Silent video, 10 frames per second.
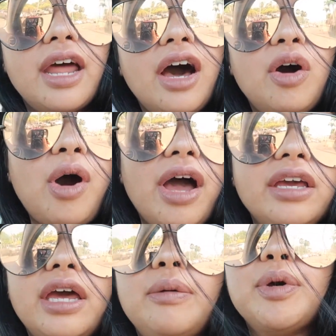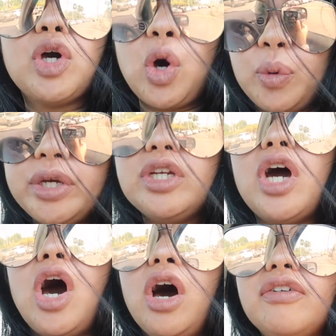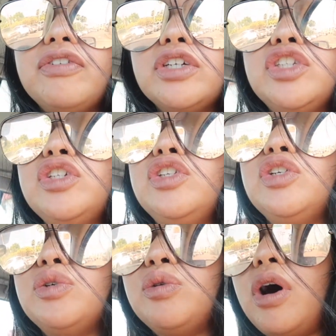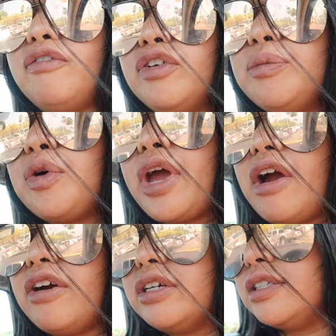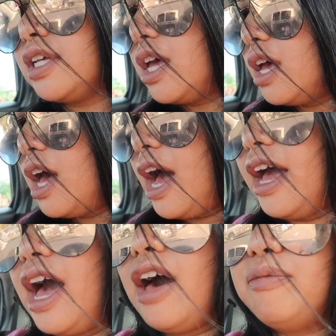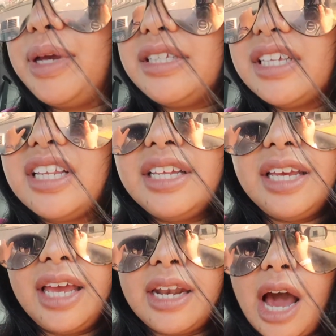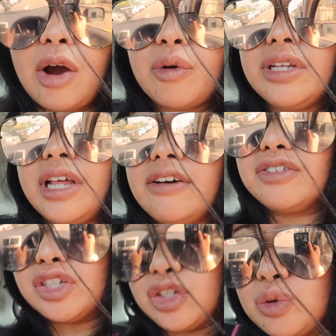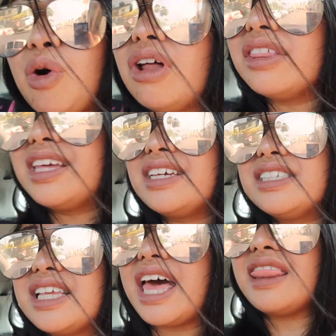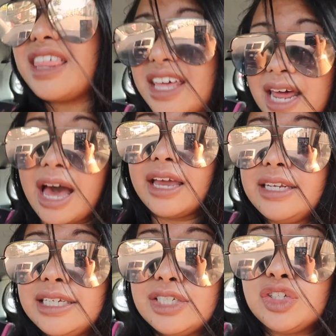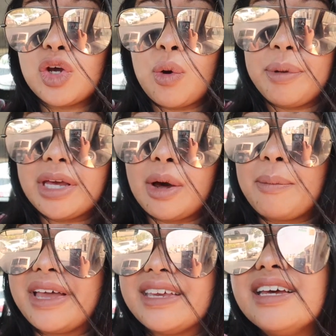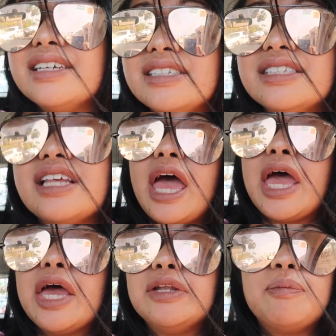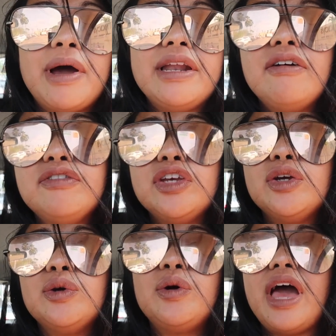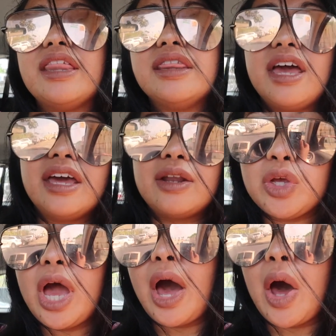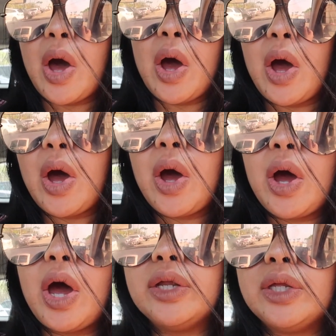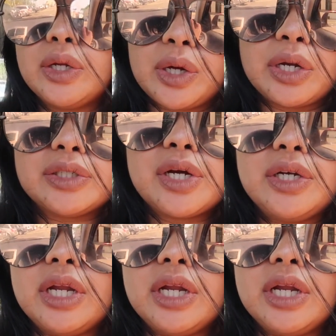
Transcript: now I am going off to do a few more errands. I have basically an hour left to do all this, and then I need to go pick up my kids and my nephew, and then yeah, and then I gotta start